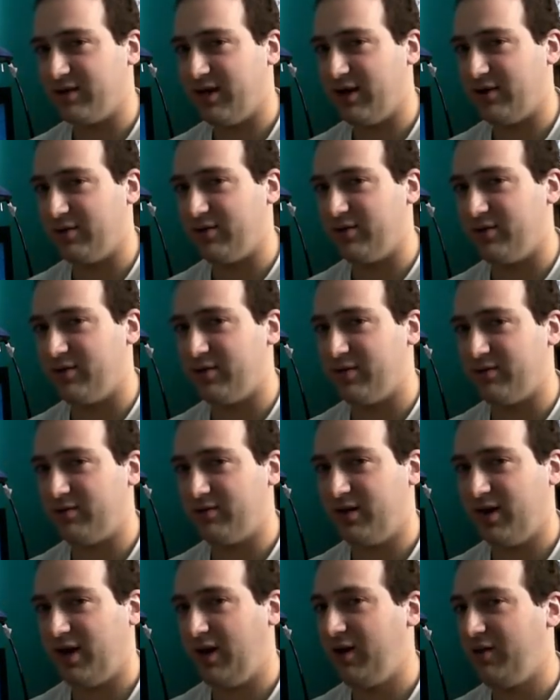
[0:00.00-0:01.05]
How do you know?
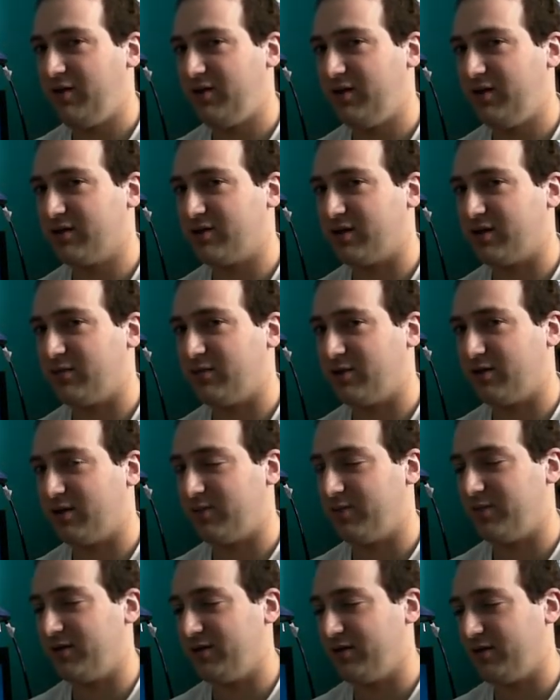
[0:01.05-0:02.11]
I thought I saw one
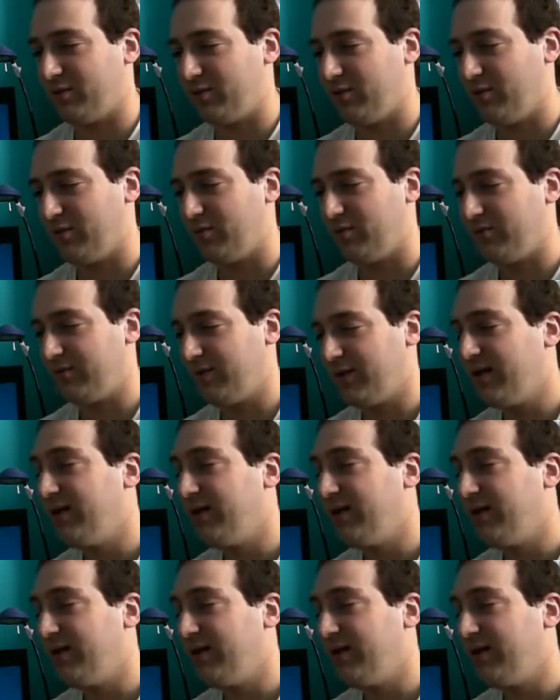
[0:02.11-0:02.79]
come into your room.